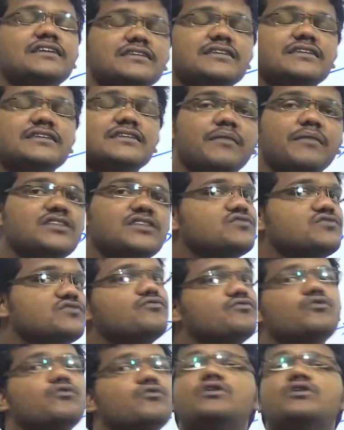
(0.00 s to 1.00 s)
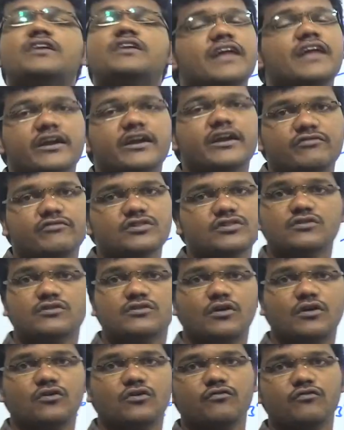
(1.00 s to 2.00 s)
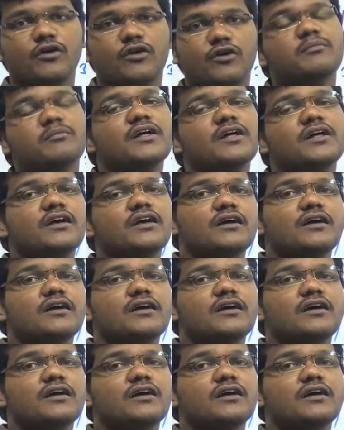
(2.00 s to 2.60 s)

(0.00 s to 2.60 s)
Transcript: amines won't react with chloroform.